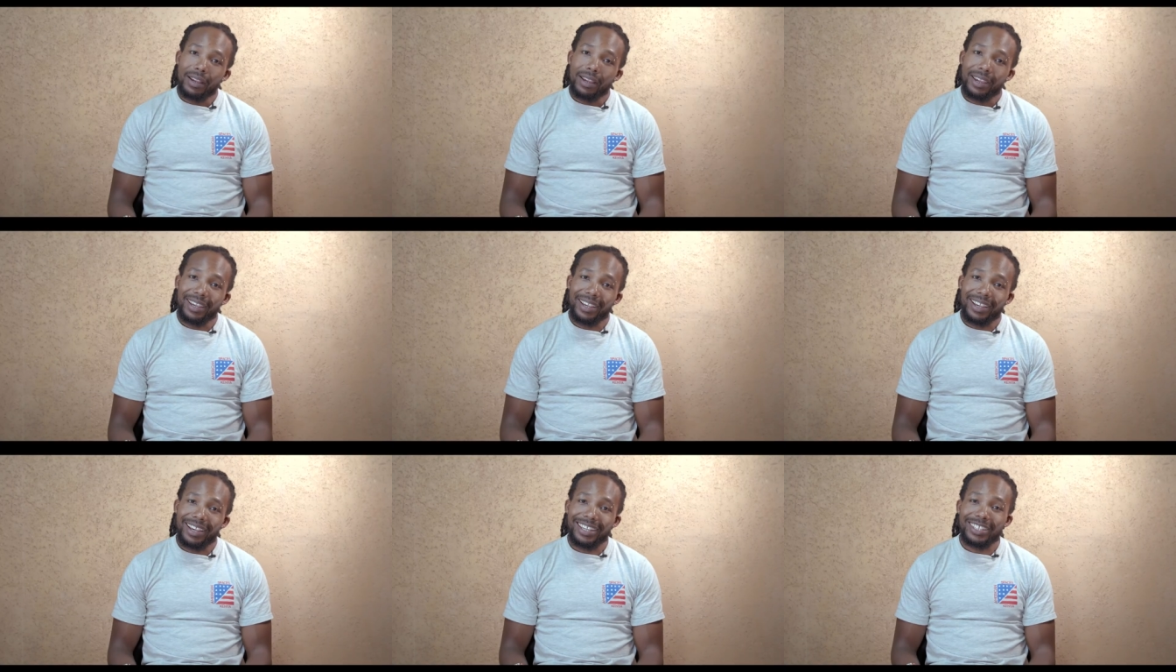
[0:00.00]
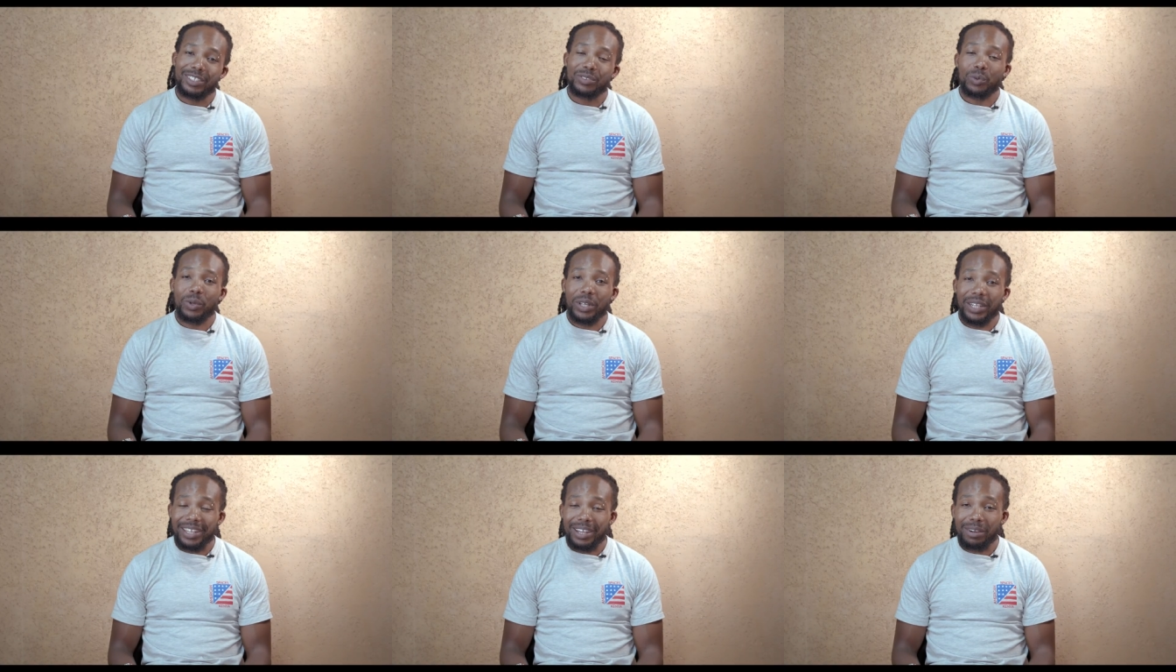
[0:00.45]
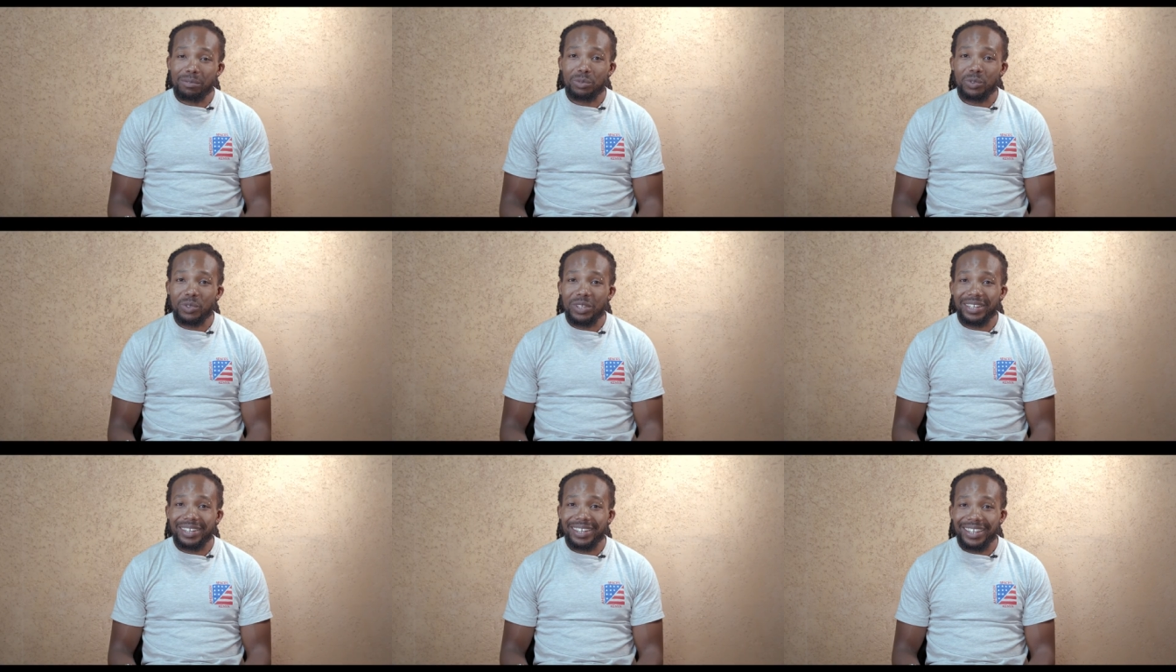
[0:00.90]
hey guys welcome to
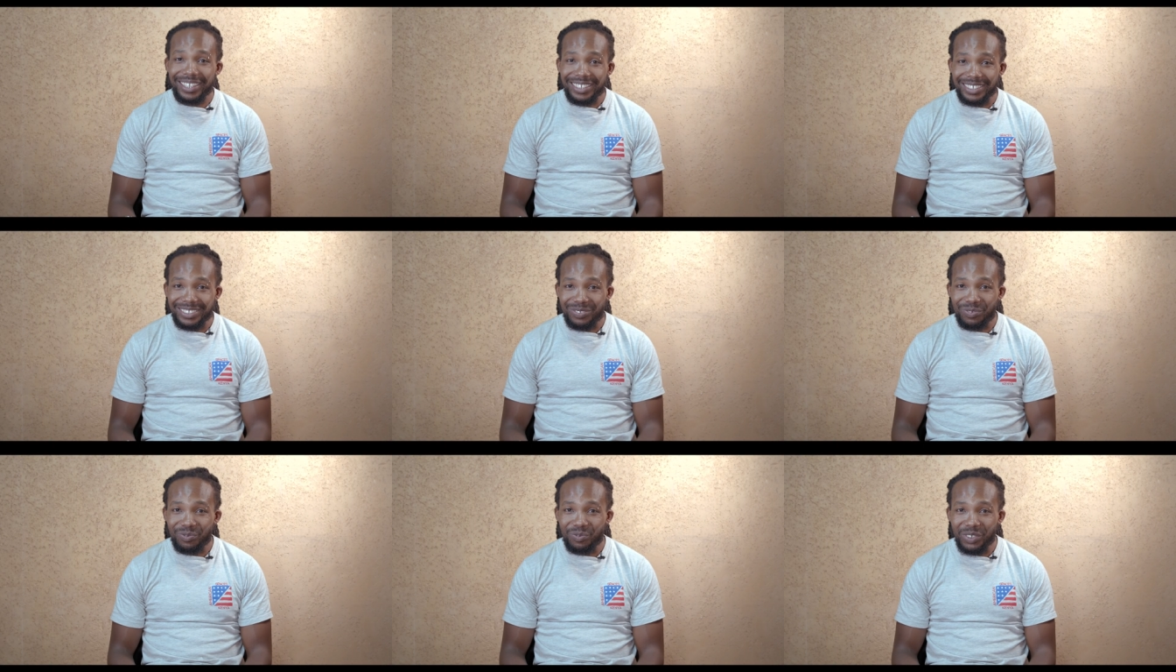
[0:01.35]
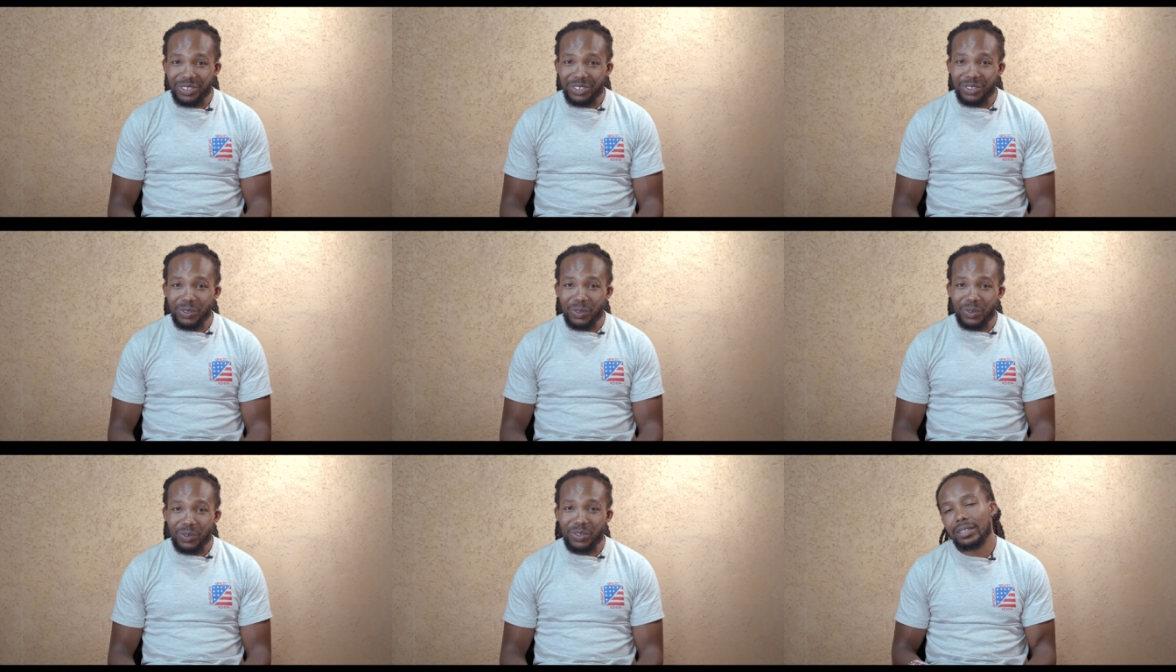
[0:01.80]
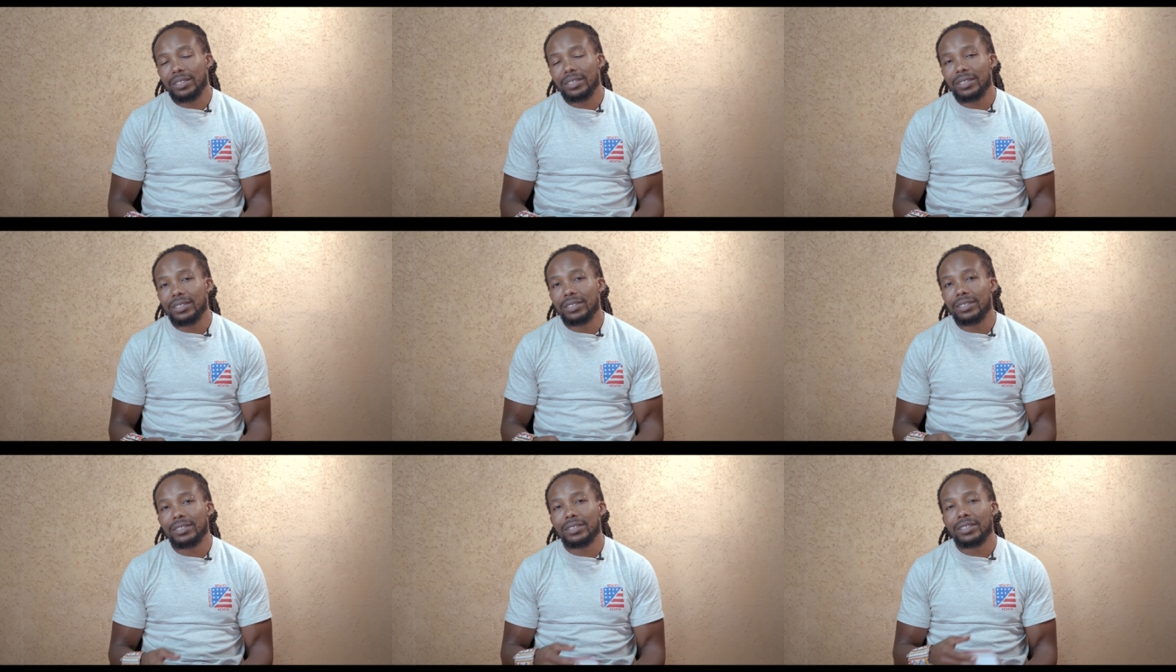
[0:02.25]
the next video
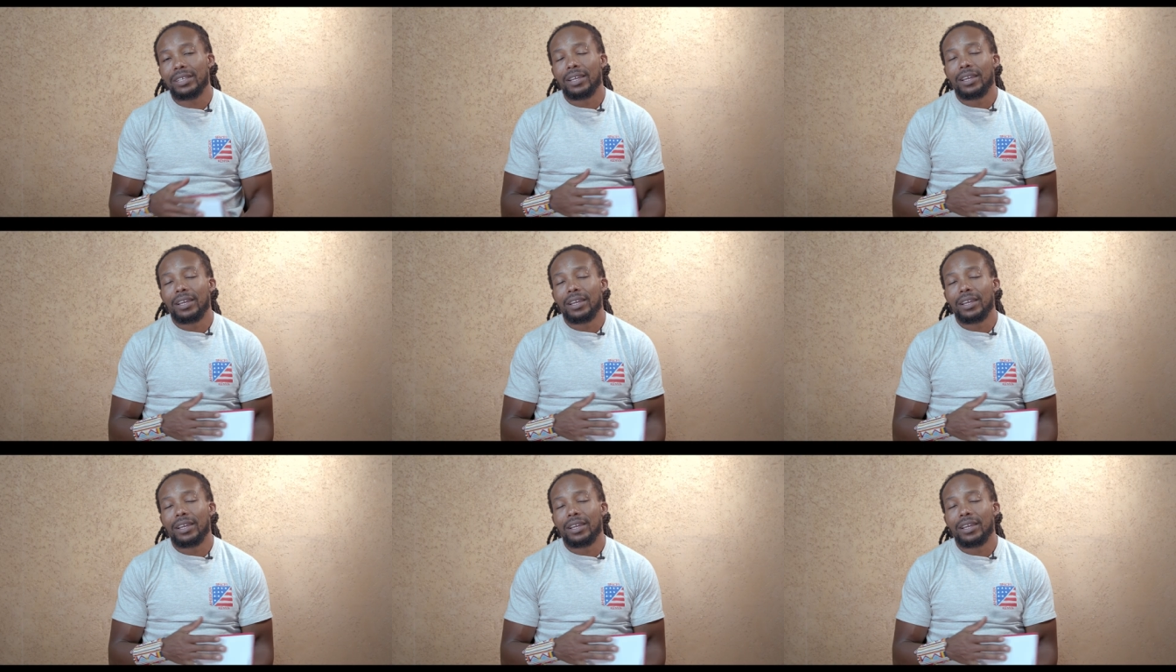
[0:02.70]
this is